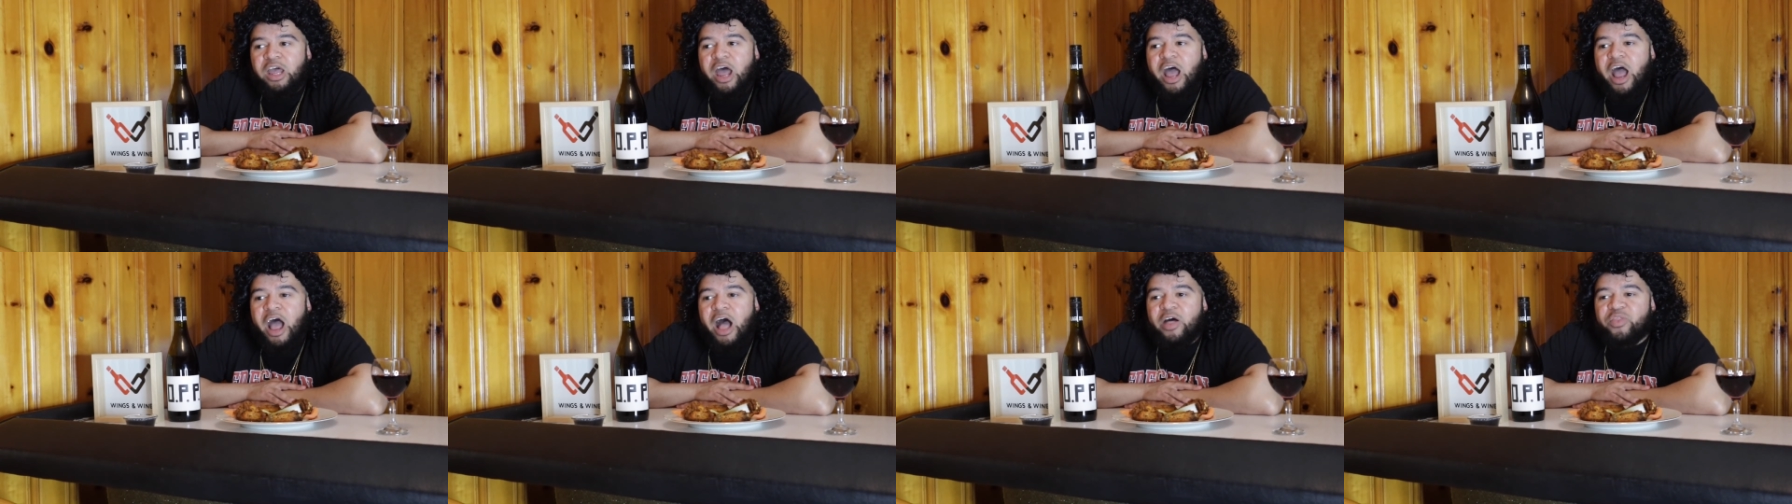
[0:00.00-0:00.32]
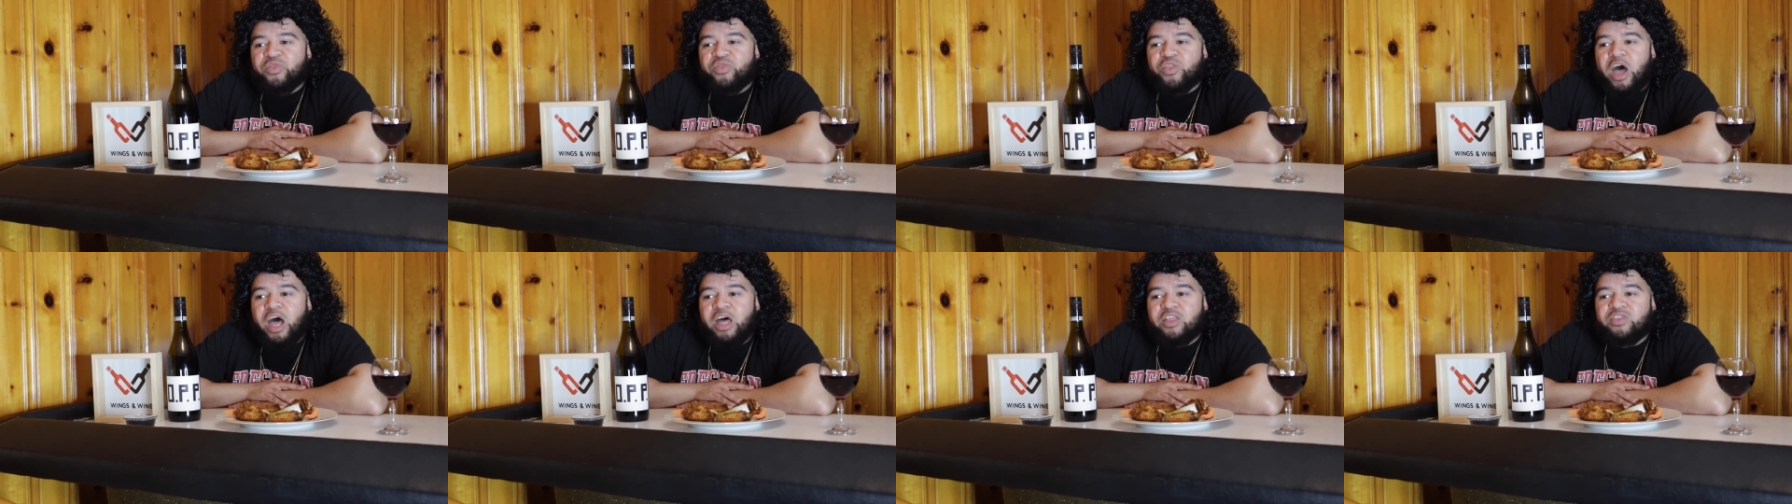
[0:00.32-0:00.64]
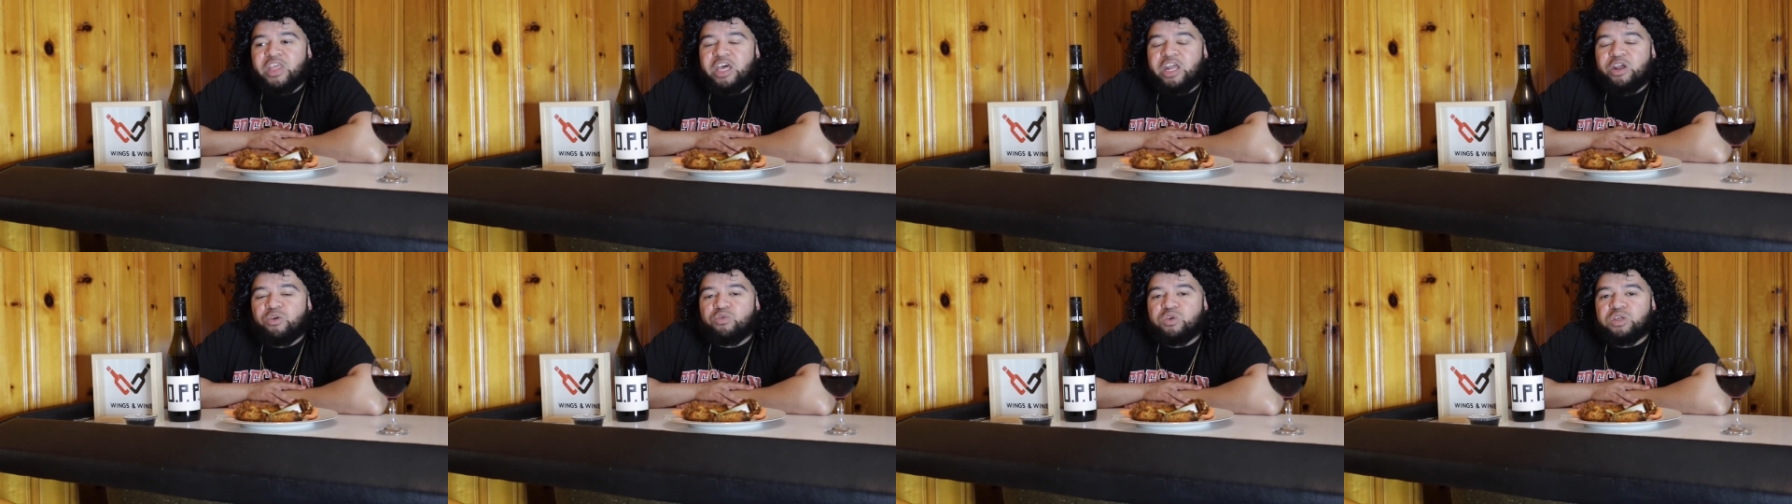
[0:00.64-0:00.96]
I thought
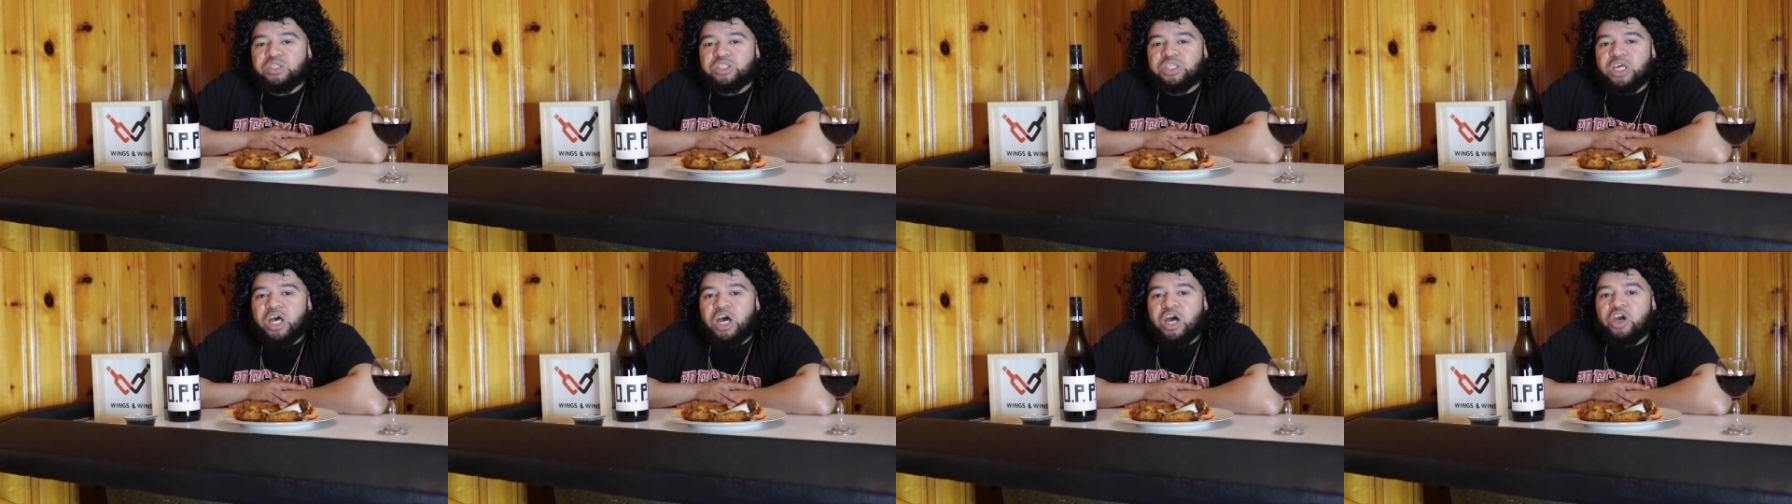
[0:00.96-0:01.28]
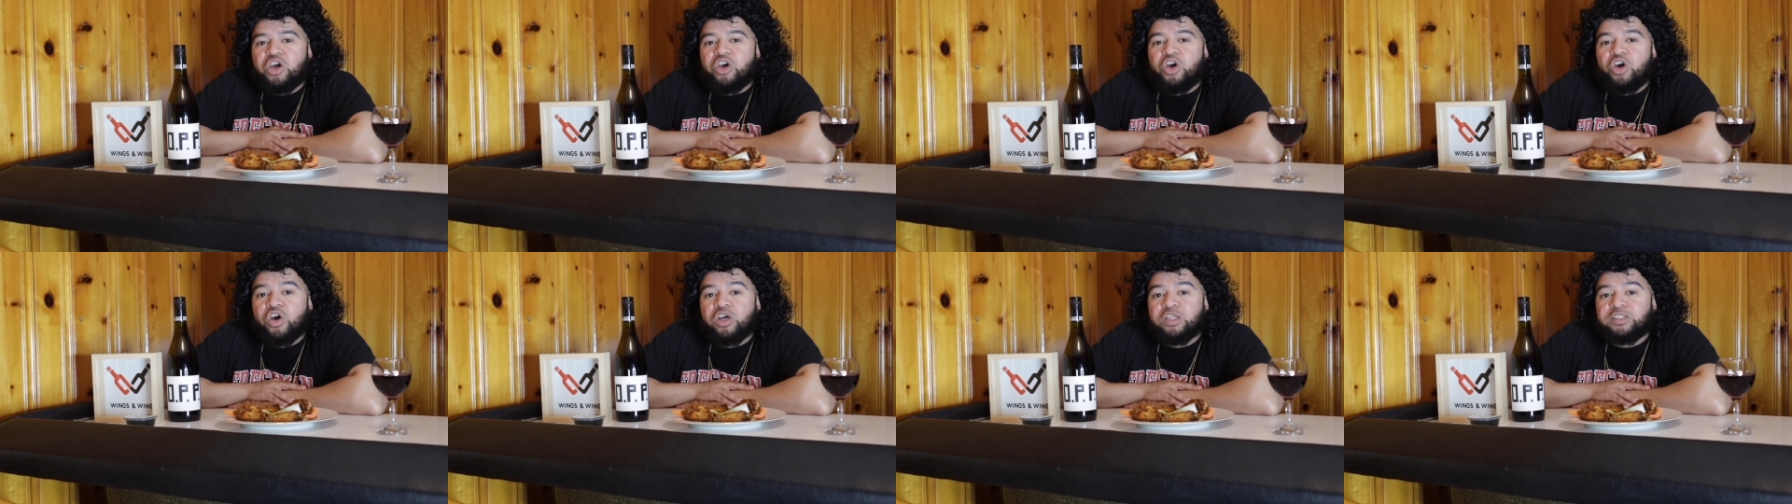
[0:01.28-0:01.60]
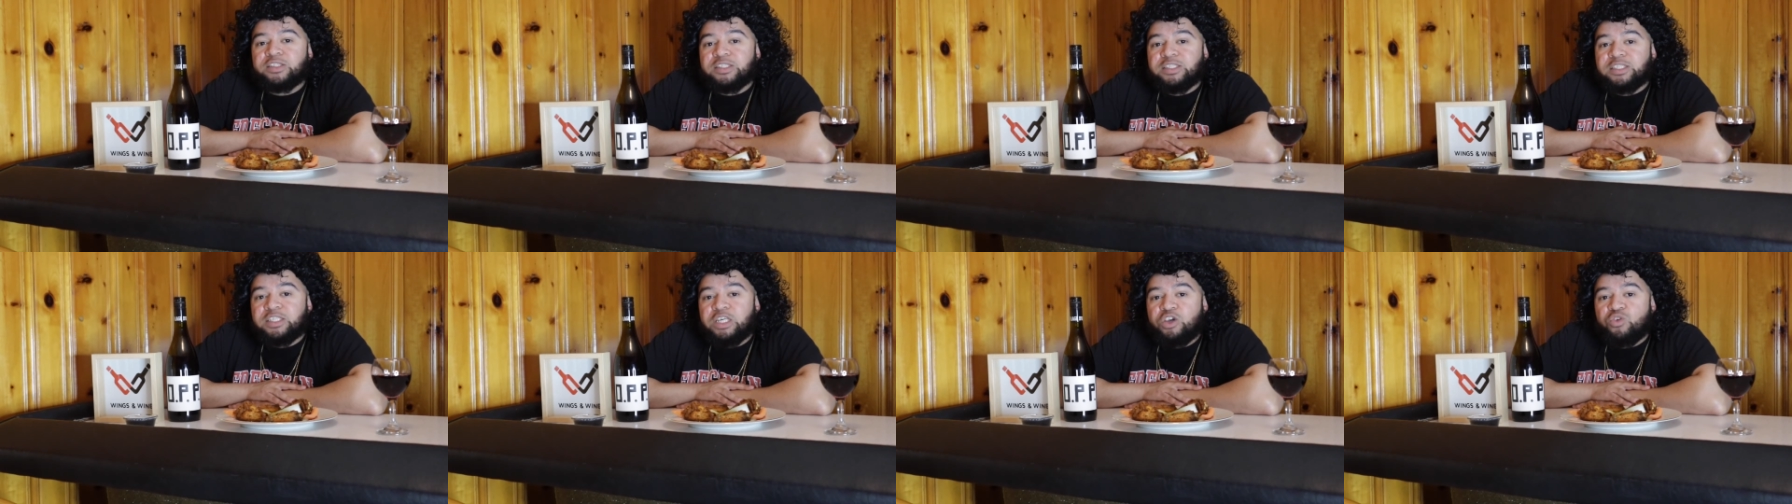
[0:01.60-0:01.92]
that it was a good
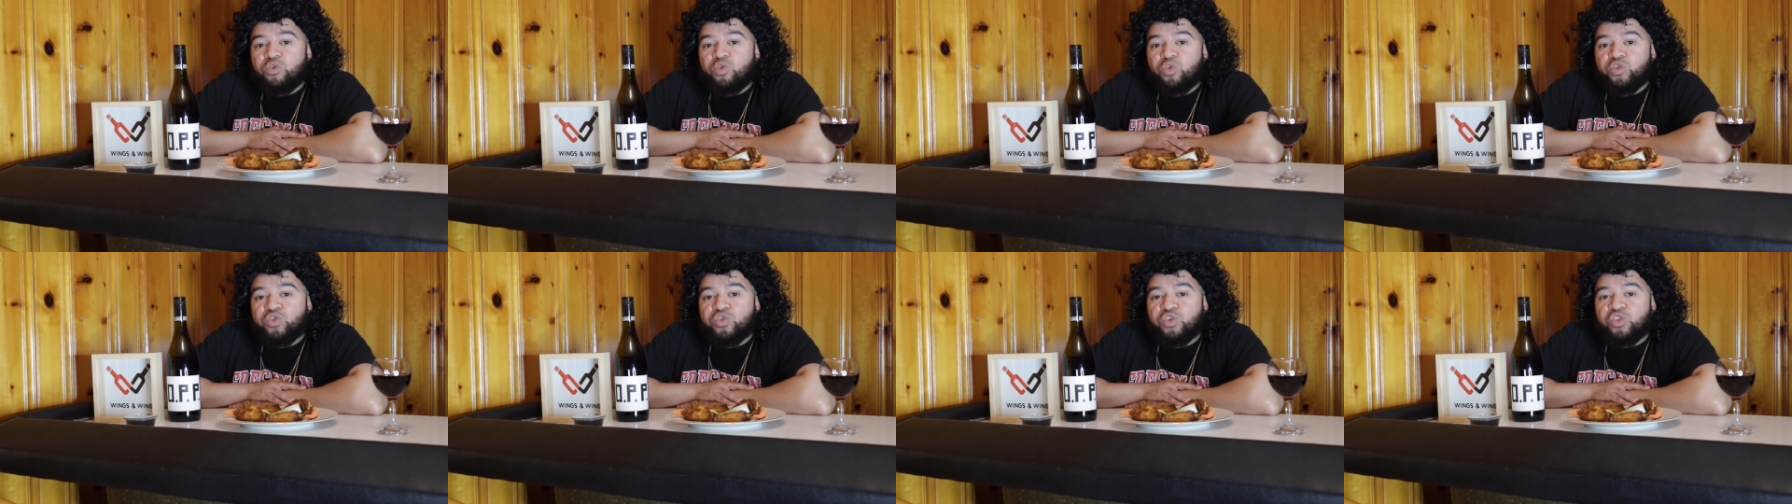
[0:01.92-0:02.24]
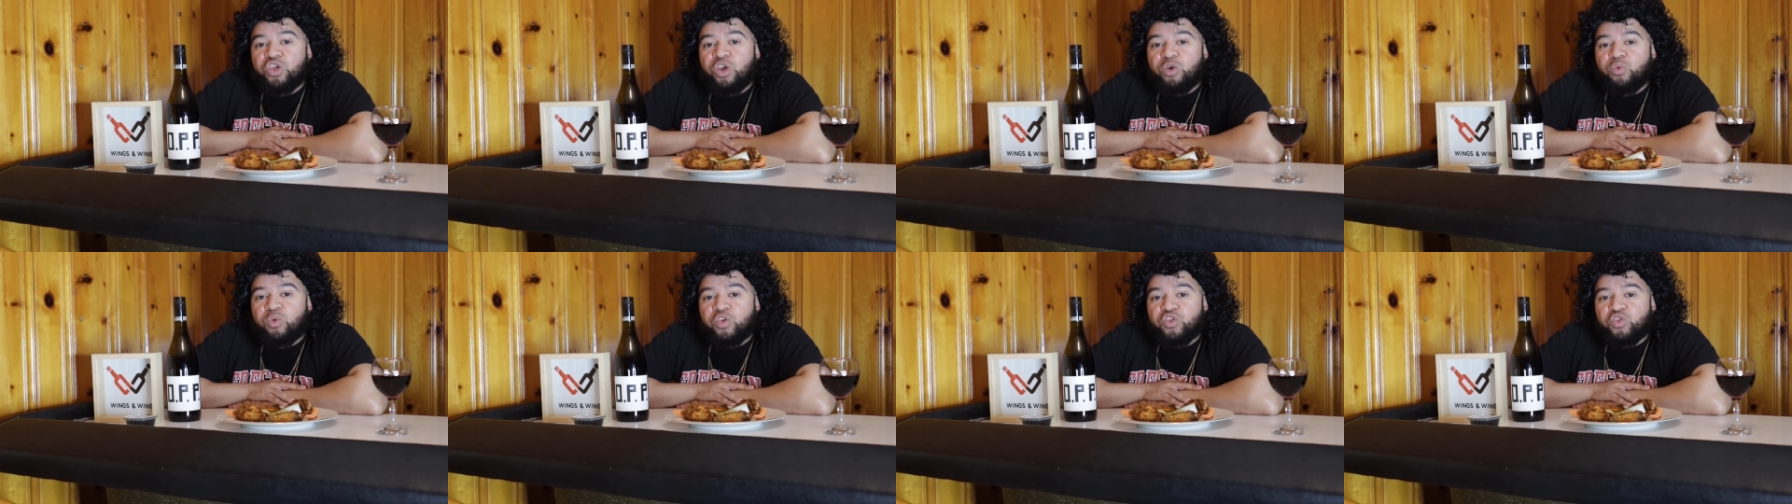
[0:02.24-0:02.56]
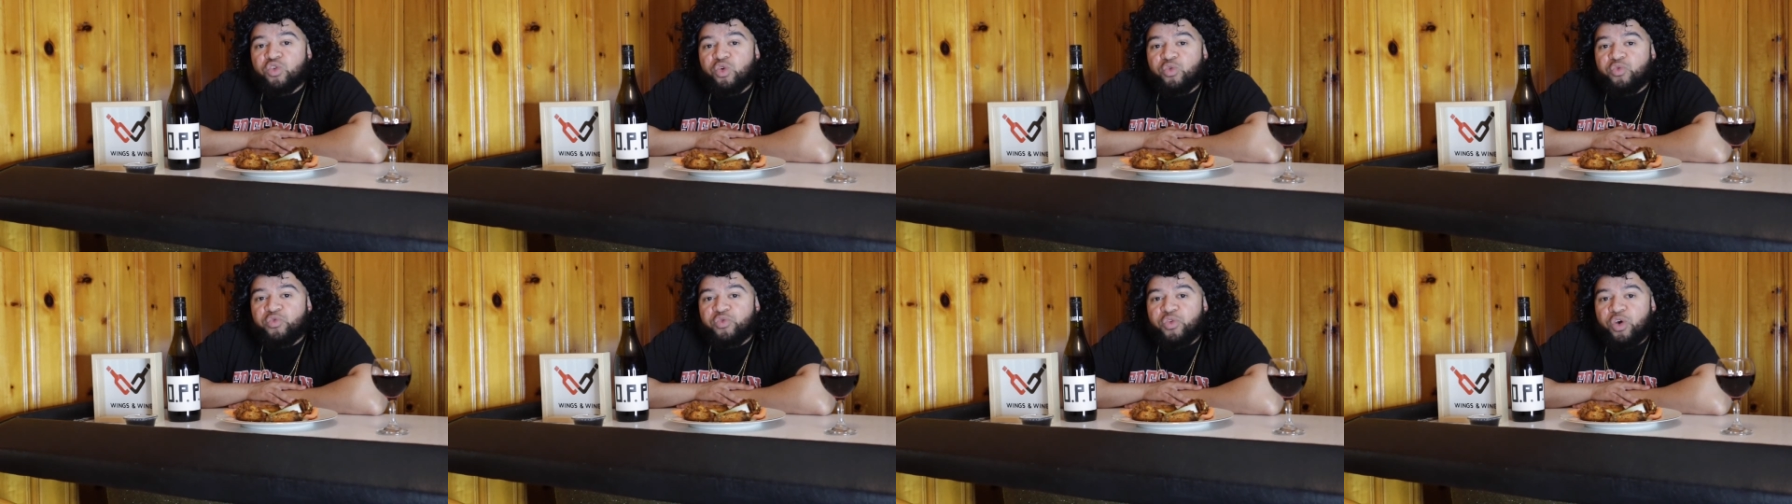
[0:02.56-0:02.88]
sequel to the
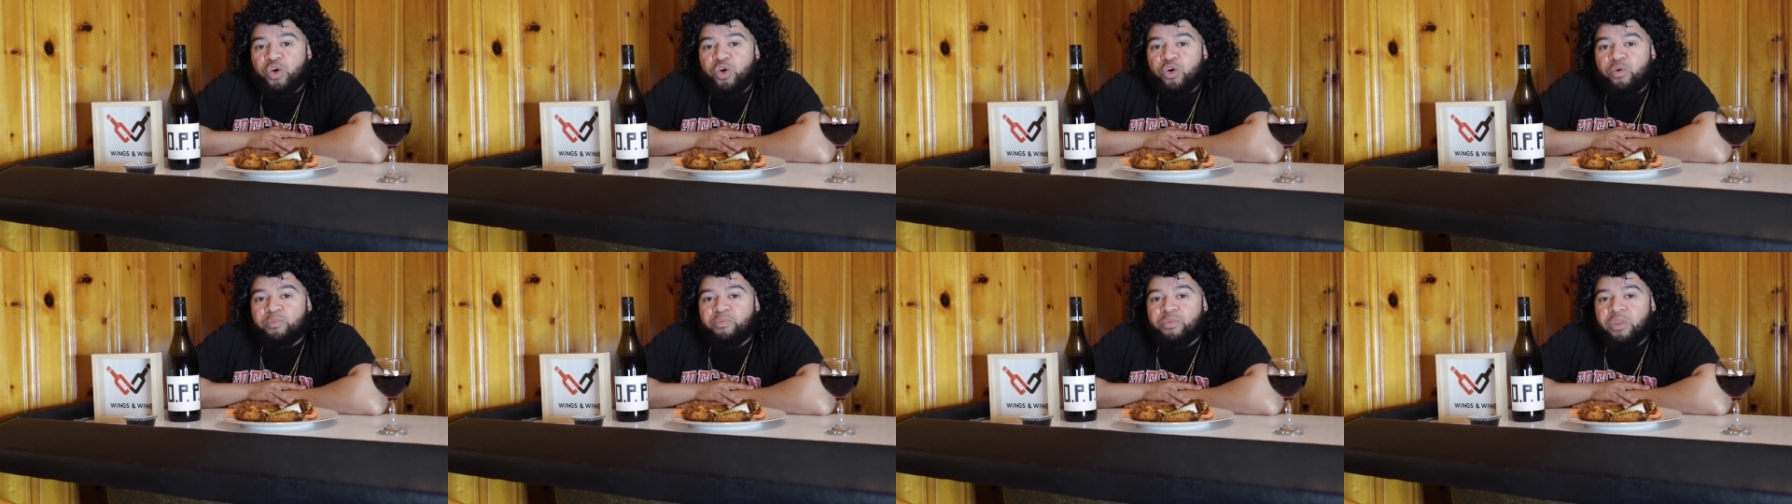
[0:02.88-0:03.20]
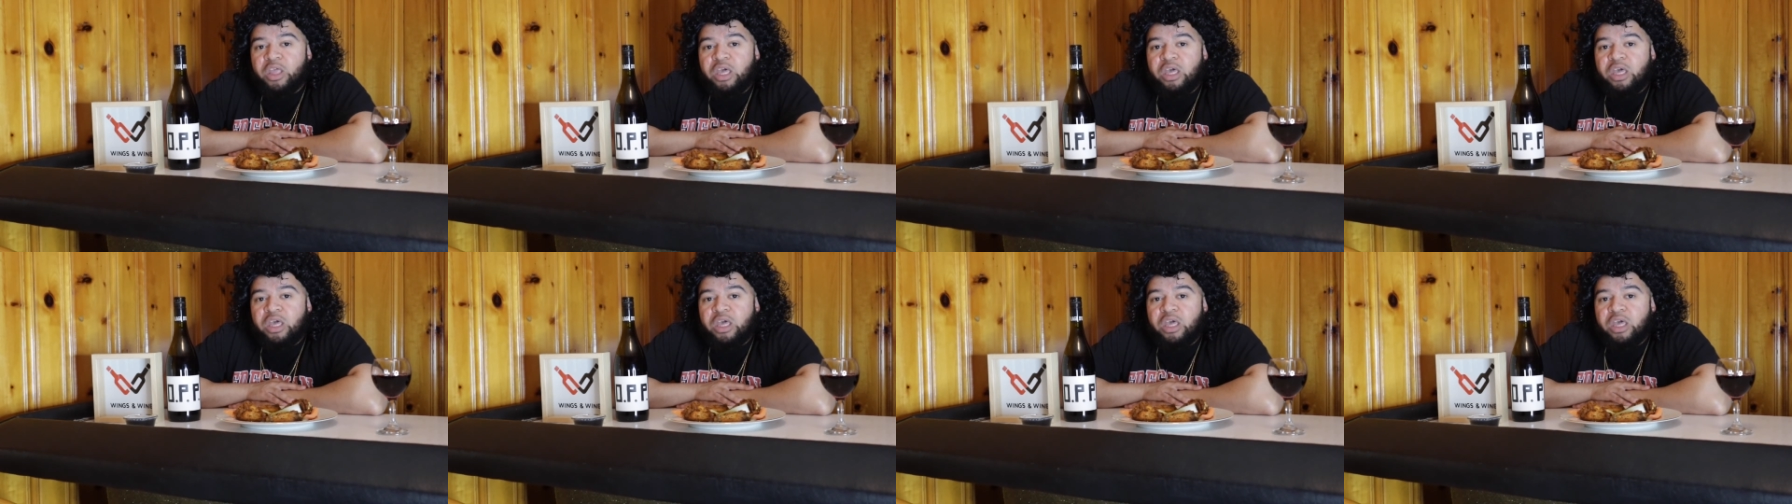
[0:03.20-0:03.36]
original film.